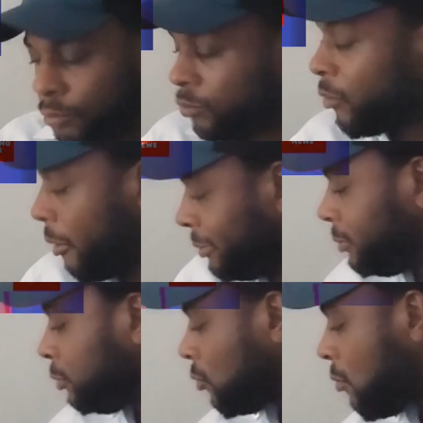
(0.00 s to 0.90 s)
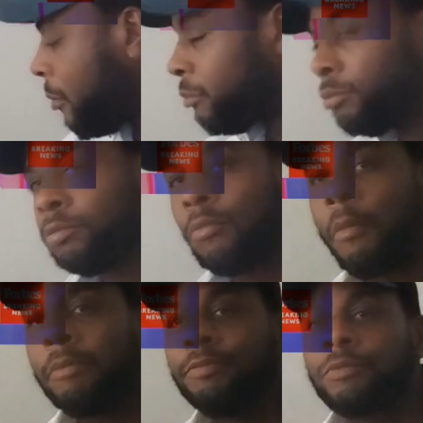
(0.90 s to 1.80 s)
She's so
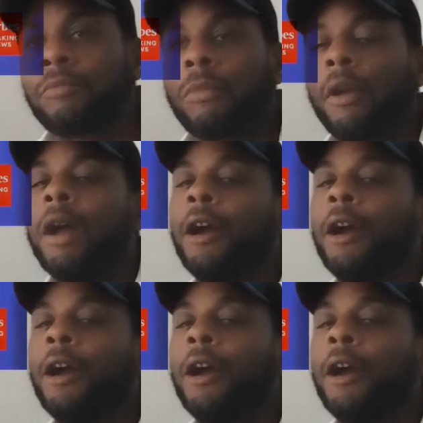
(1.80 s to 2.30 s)
fantastic. But, but I